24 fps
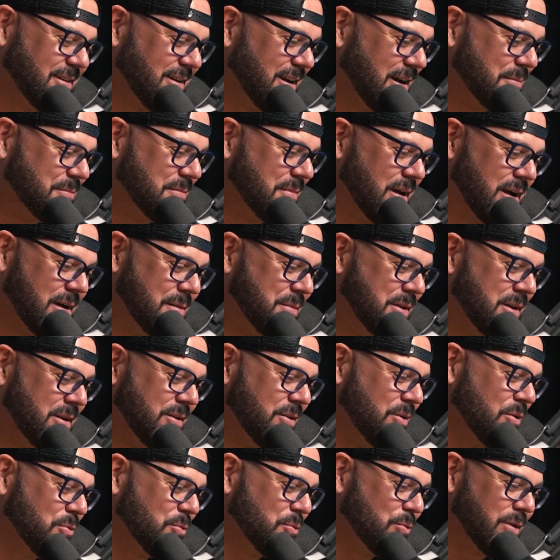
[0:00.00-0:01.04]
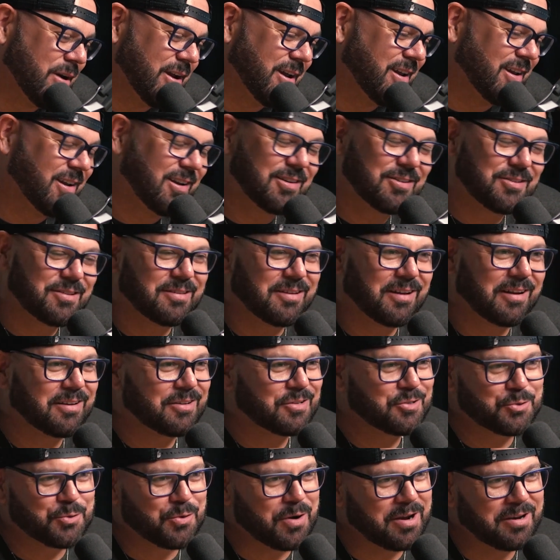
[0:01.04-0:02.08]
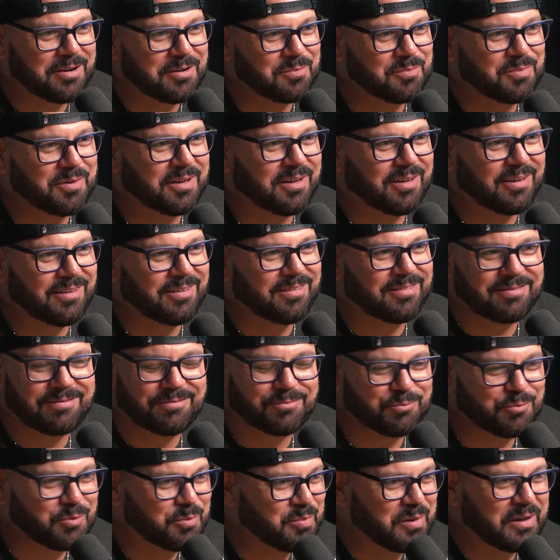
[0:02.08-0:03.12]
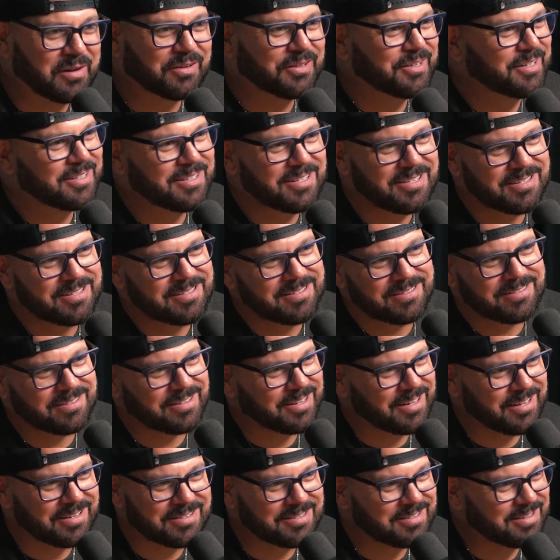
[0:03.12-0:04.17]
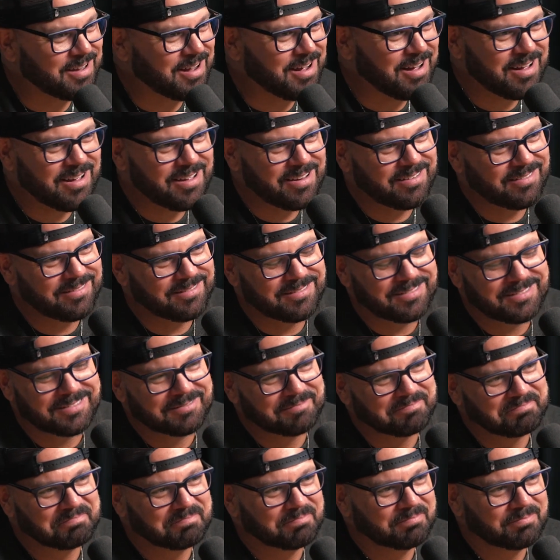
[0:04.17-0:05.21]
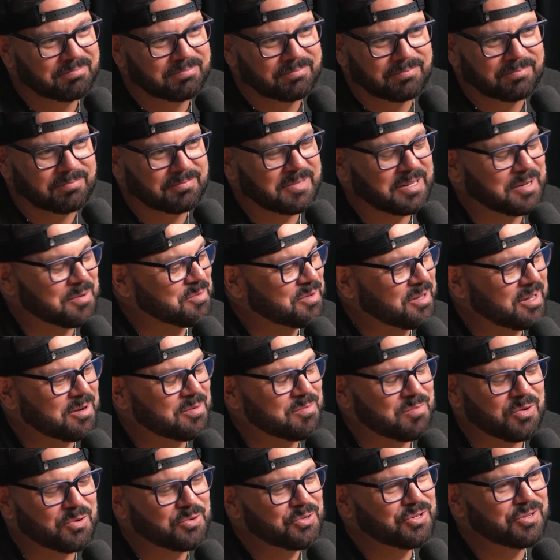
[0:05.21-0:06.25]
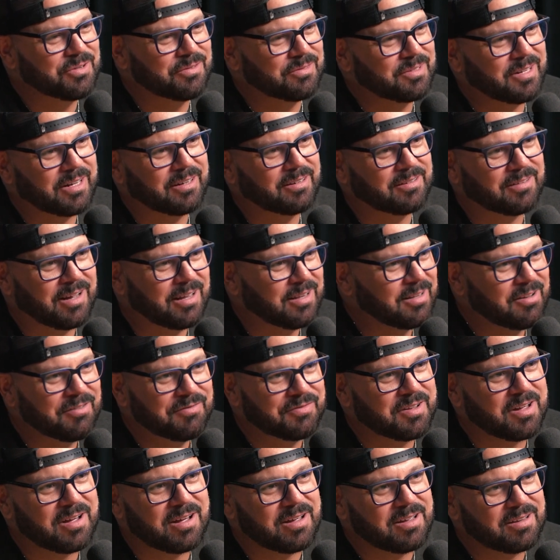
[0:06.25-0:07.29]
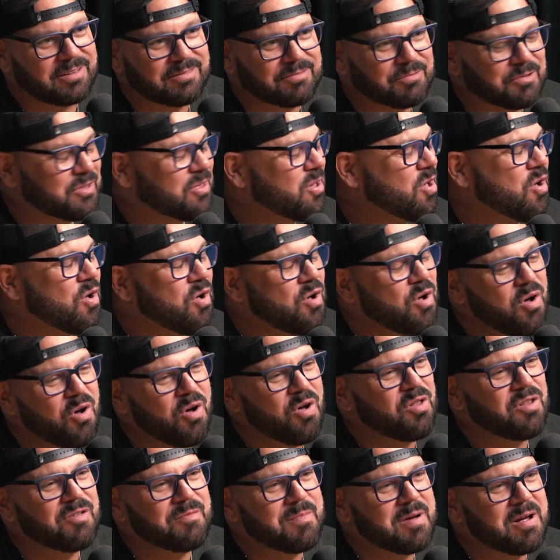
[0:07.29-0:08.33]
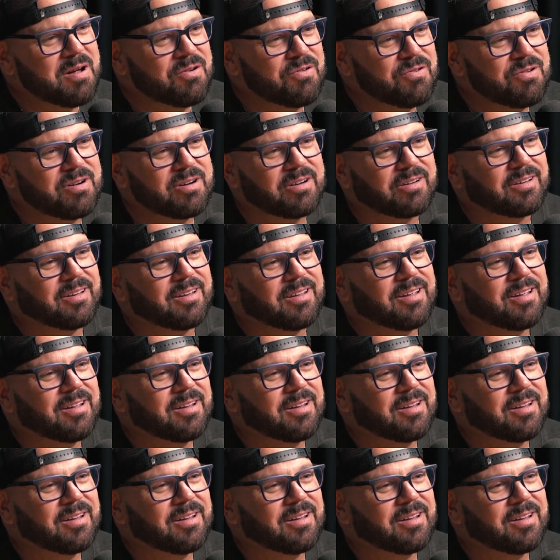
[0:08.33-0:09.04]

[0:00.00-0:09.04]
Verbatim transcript: I'm I'm in no way like trying to be rebellious against God. I'm get emotional. Like I love God with yeah. all of my heart.